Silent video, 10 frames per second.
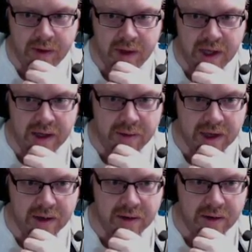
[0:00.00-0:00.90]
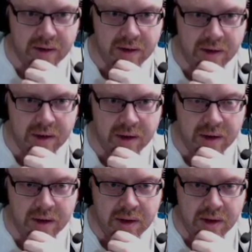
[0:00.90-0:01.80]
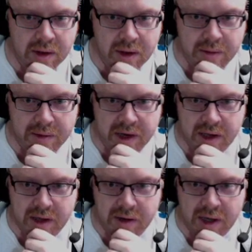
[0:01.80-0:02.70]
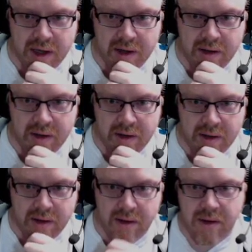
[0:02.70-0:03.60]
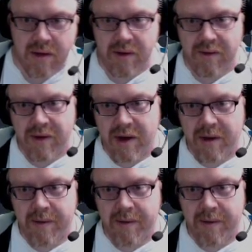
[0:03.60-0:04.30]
Yeah, here we go. Update query. Right.